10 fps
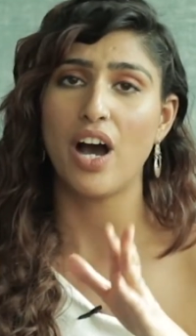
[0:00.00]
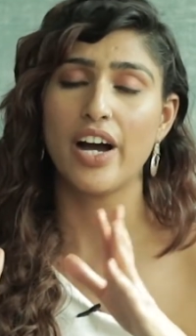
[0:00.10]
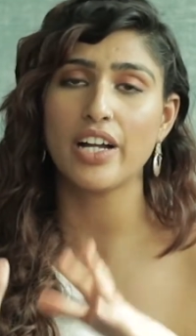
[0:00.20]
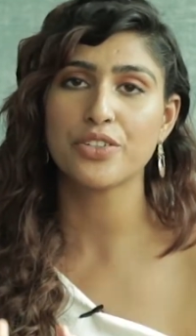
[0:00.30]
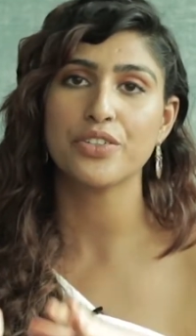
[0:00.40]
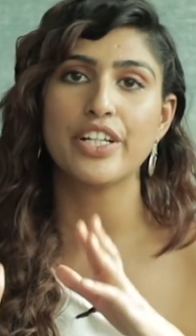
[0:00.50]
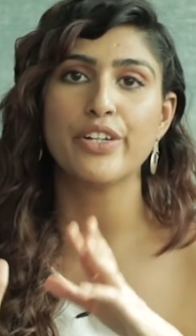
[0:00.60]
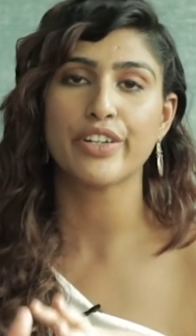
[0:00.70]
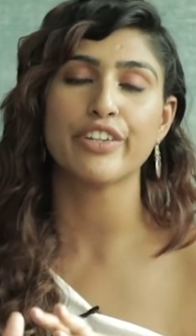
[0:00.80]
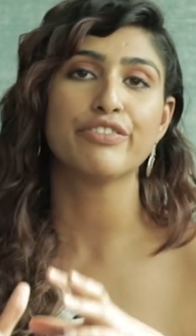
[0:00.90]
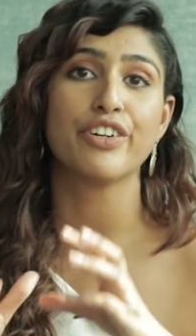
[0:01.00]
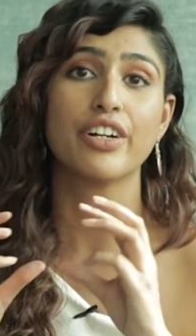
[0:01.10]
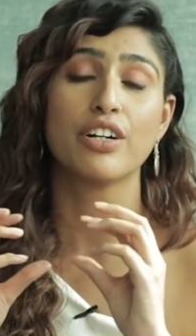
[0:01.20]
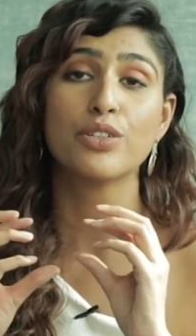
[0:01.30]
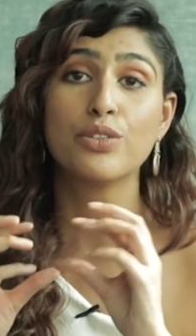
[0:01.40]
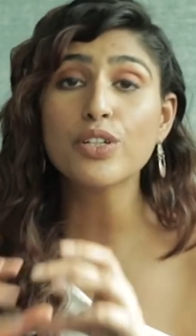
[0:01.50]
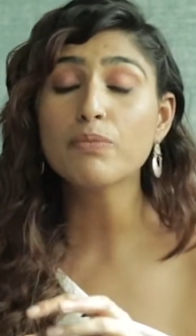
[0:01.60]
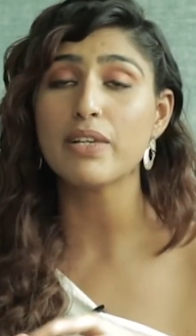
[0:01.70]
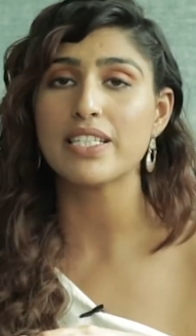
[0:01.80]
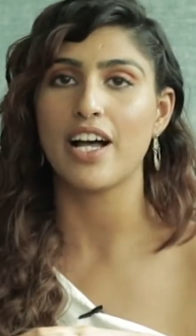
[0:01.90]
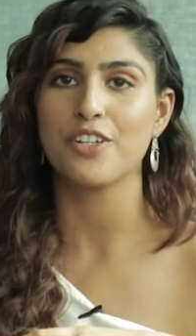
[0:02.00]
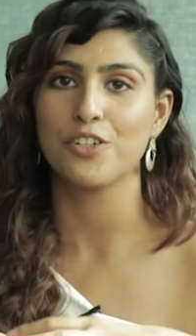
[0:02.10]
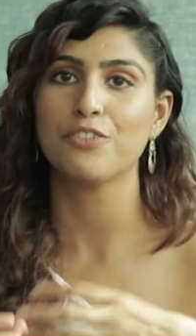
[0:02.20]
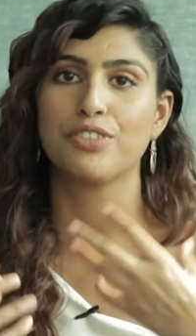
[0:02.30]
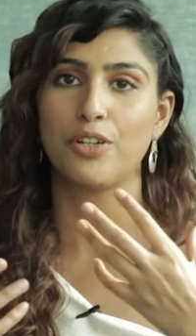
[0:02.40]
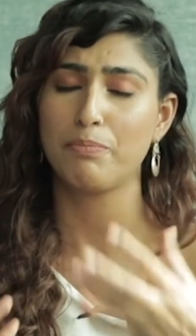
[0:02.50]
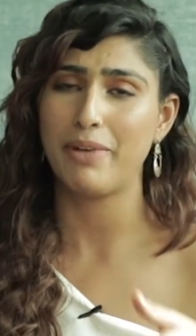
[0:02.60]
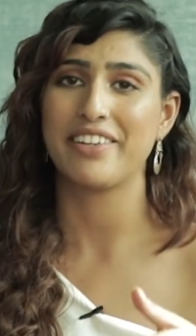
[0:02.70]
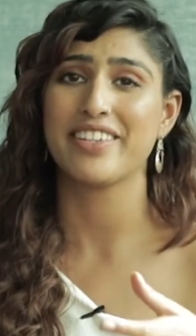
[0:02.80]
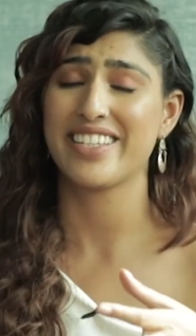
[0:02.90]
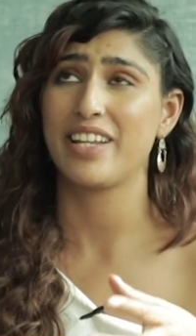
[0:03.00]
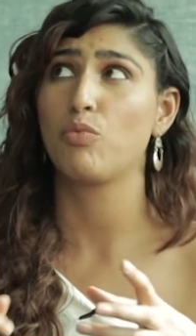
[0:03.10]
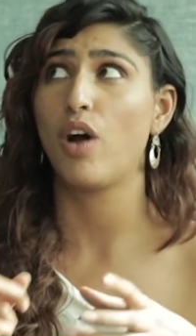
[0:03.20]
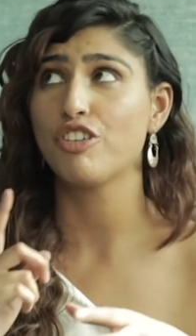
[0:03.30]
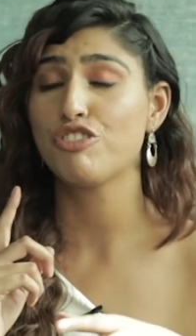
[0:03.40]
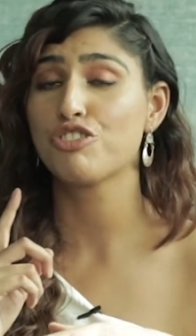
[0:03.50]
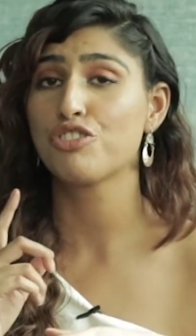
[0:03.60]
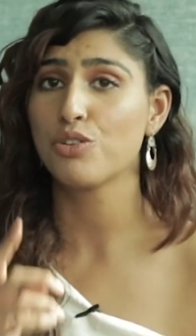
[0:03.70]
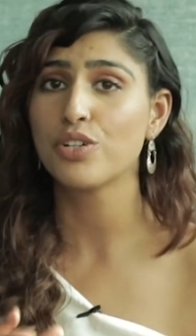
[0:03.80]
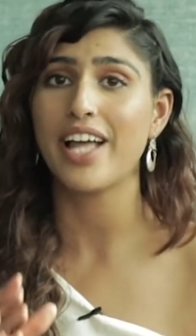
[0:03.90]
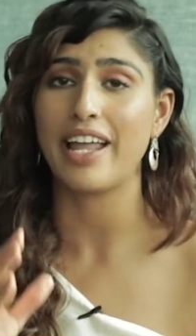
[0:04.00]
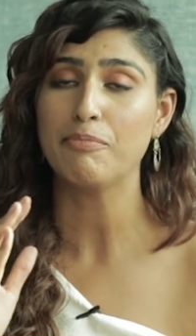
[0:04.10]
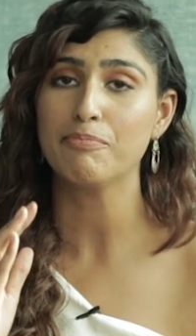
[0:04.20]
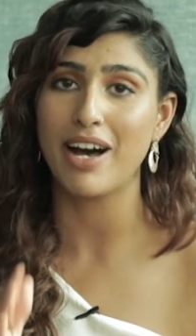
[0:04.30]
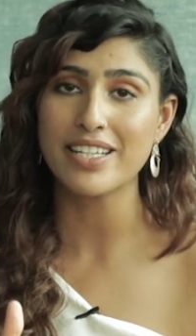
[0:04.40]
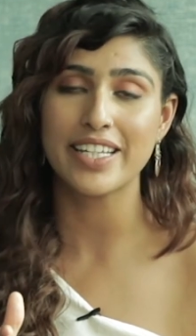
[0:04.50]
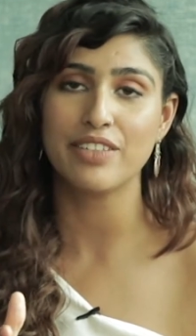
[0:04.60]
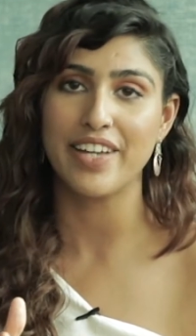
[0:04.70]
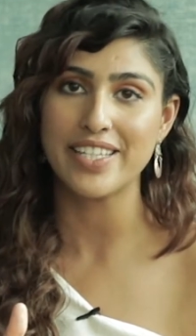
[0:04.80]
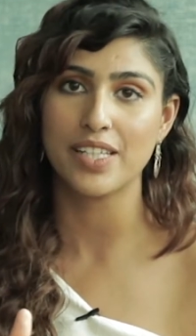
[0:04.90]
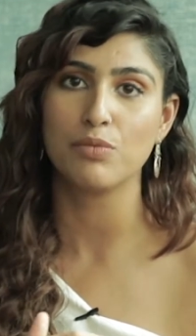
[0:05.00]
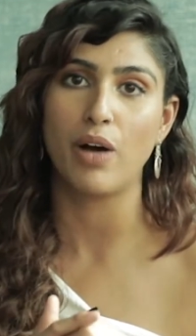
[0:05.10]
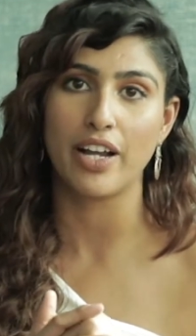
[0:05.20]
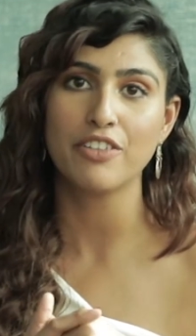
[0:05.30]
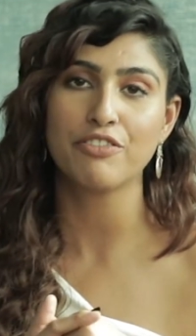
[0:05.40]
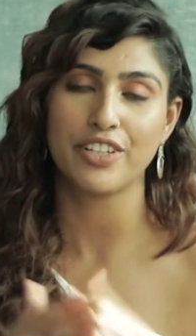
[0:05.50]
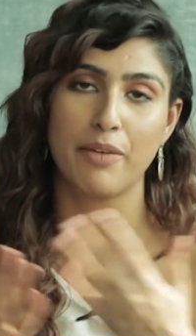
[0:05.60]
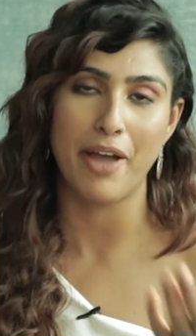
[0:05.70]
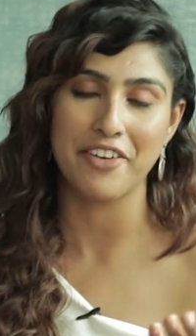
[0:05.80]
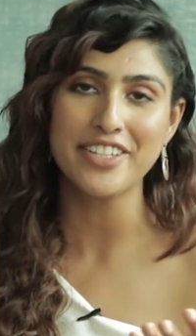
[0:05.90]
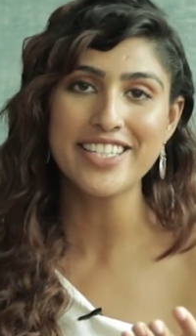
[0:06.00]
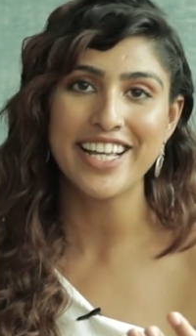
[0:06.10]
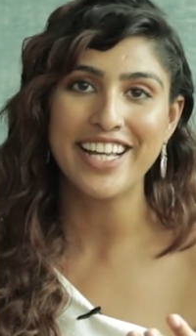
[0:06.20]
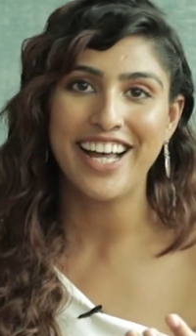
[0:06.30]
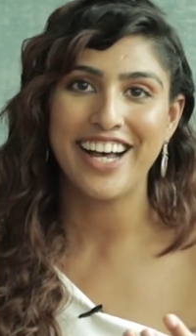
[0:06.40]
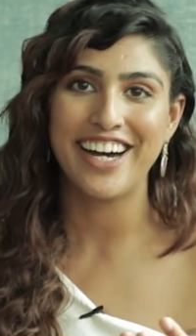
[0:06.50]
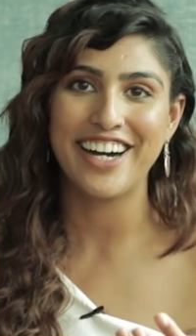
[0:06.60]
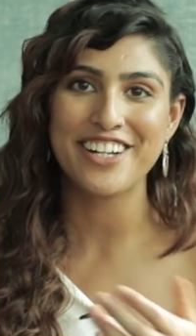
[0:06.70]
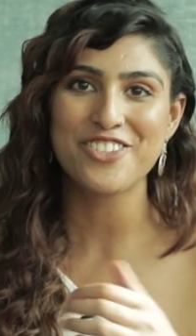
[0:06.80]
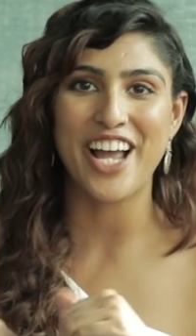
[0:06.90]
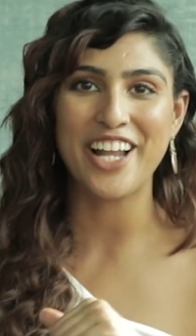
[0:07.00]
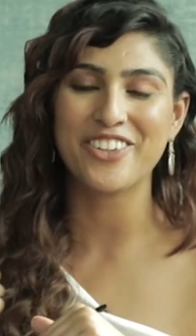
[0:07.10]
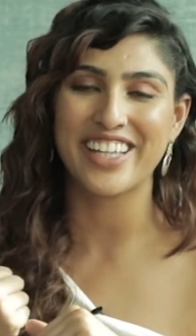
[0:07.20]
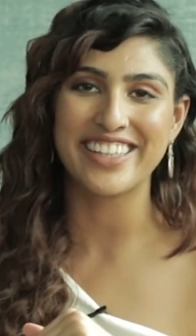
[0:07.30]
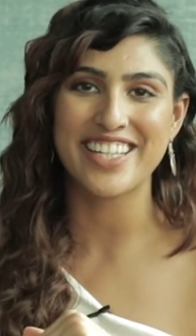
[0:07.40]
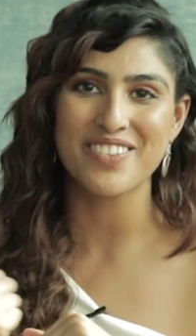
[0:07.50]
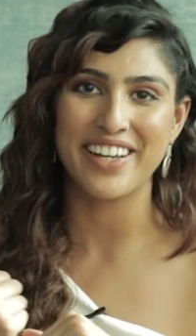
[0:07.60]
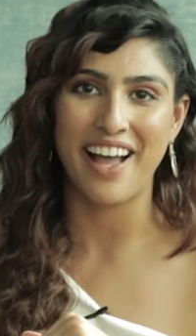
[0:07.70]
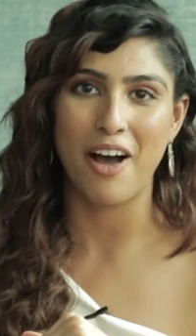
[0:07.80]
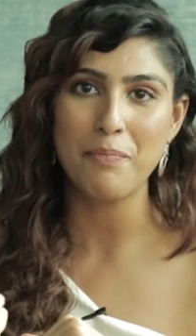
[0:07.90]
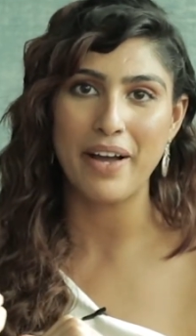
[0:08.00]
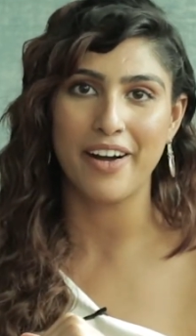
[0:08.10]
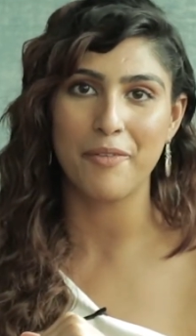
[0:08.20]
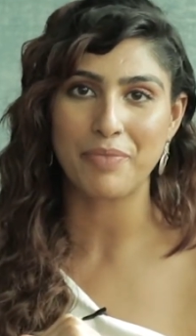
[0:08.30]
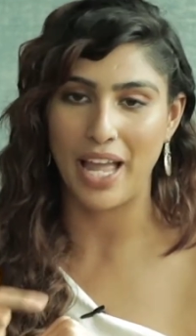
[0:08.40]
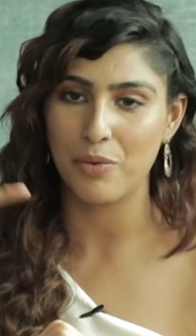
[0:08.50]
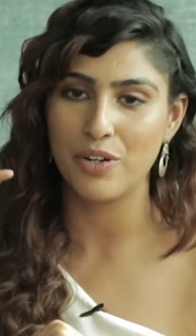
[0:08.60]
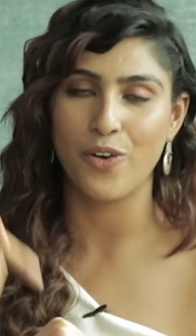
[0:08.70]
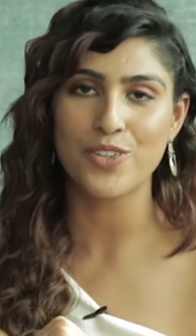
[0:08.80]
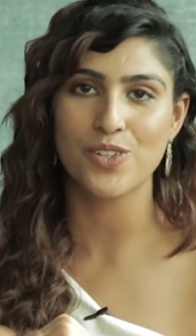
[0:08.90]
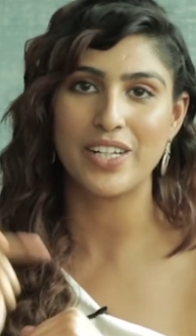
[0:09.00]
are really looking for a good massager for your parents, and one should and must invest in one for their parents, try looking this one up. I will also